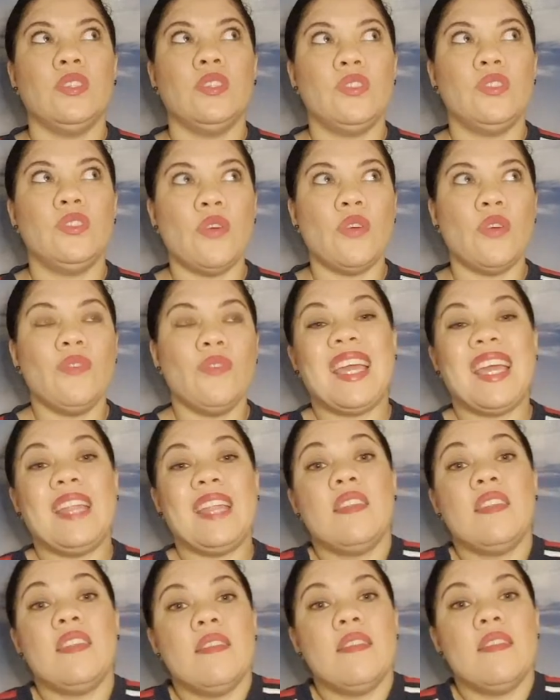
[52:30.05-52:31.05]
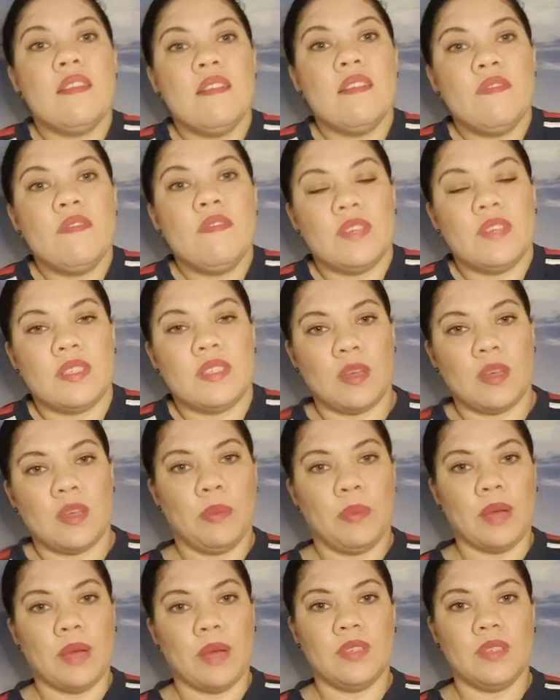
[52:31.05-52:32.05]
don't get nervous
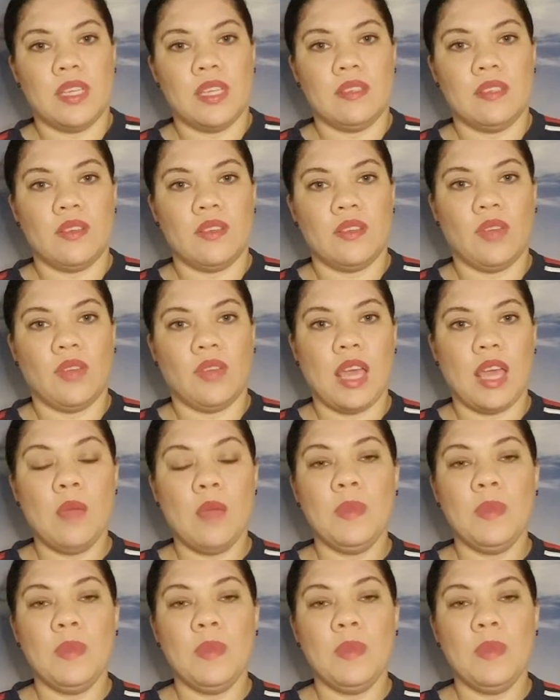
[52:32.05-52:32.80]
about it, okay?